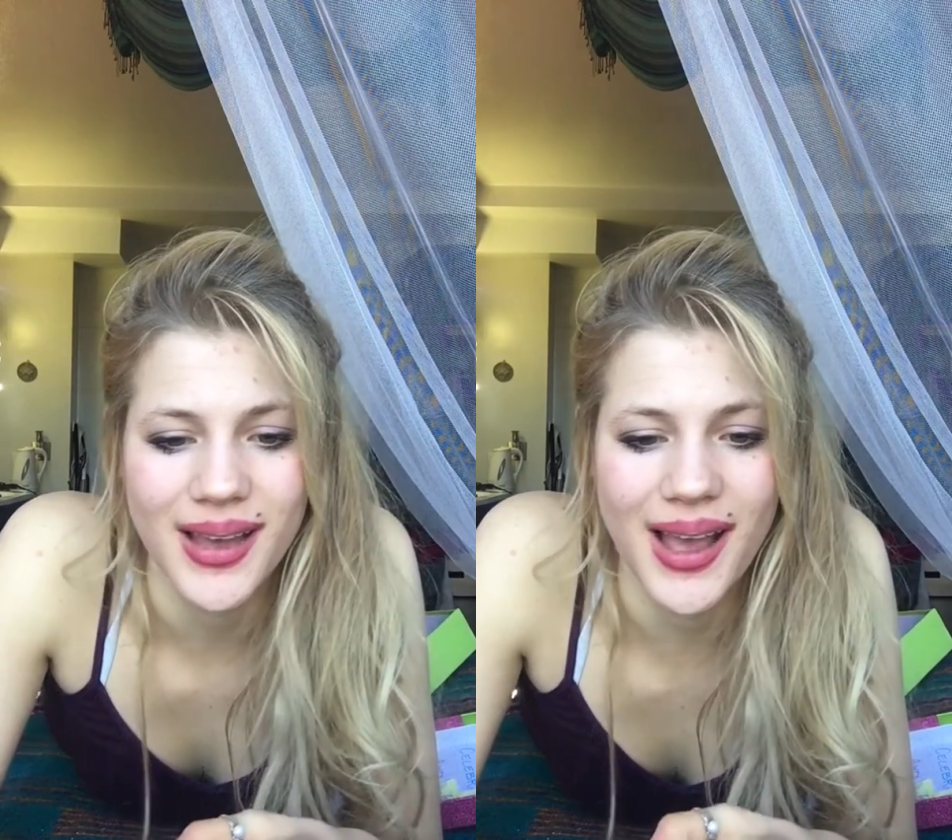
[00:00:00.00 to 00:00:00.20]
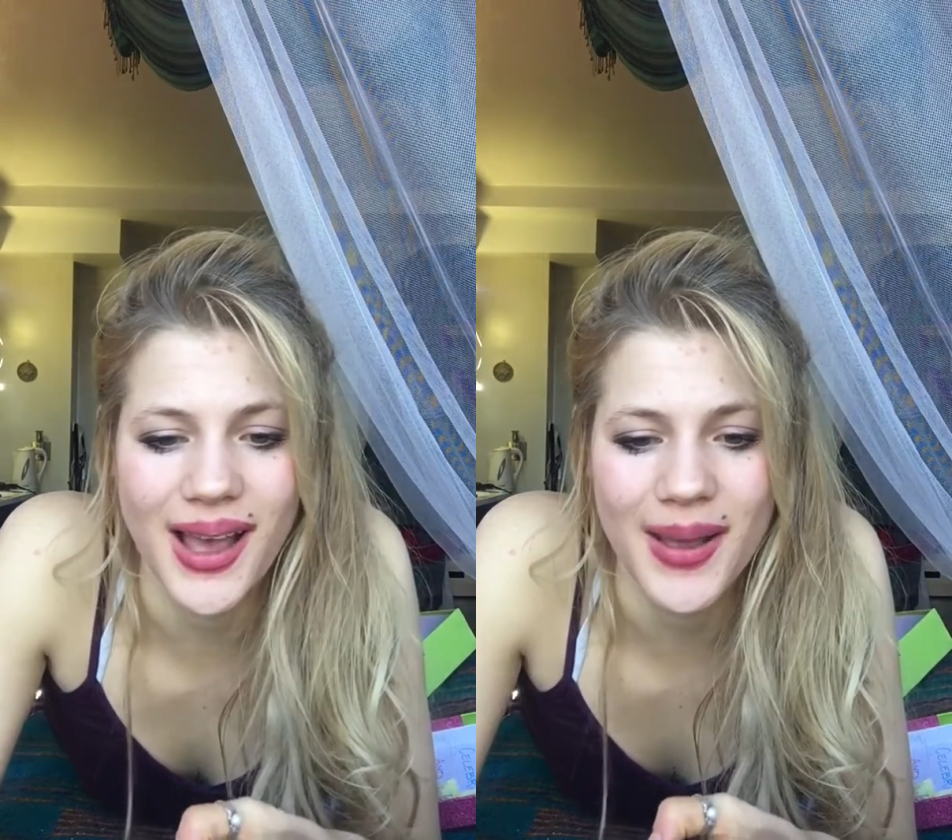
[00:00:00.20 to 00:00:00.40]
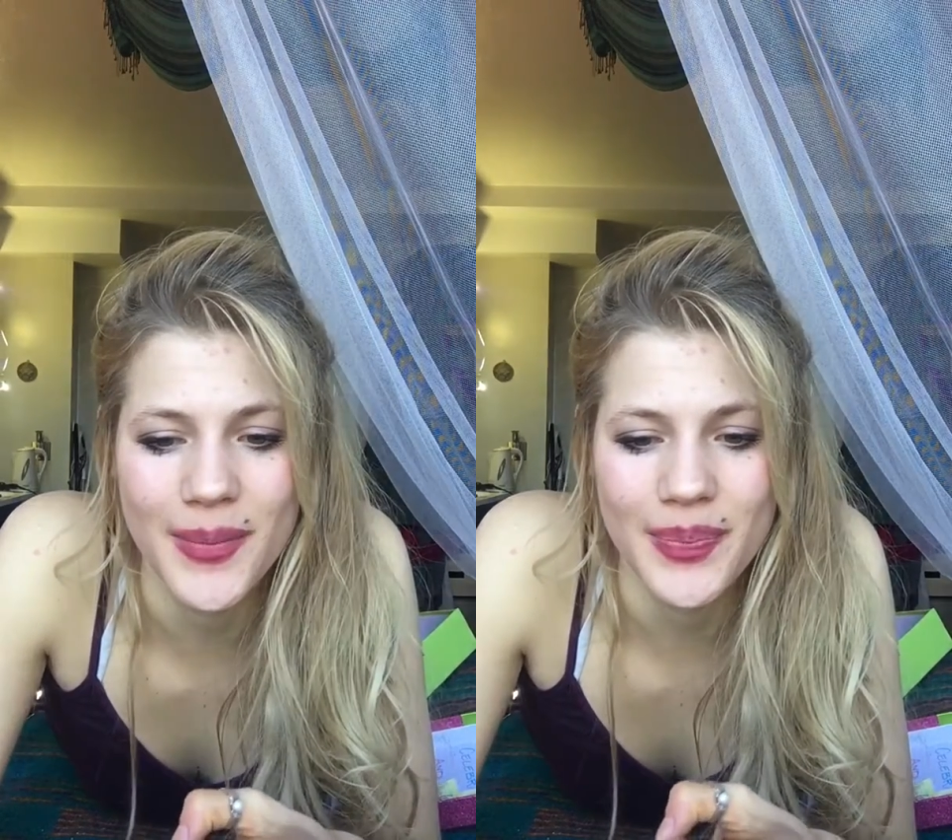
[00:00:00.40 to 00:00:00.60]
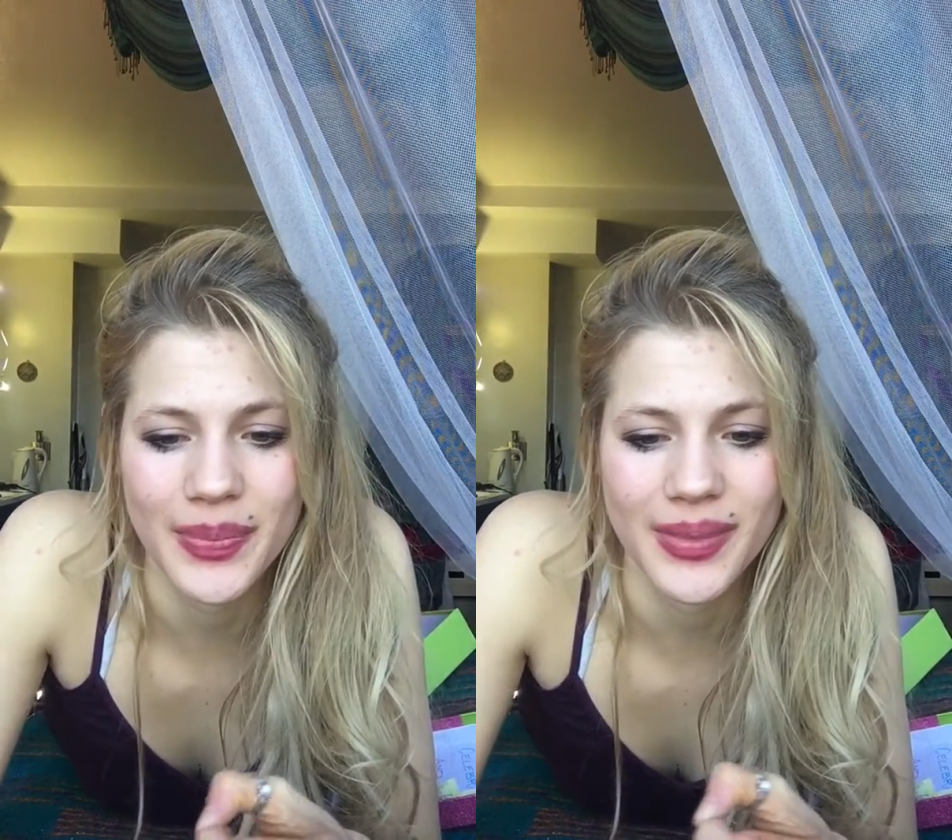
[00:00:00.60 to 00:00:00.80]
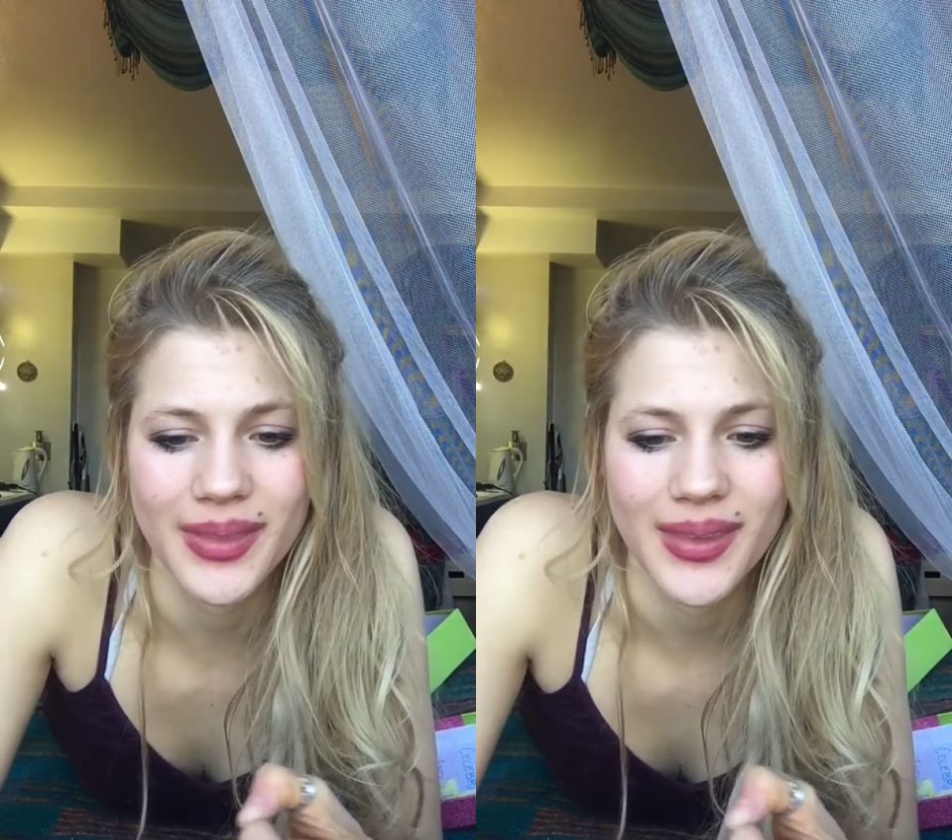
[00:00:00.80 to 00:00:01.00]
And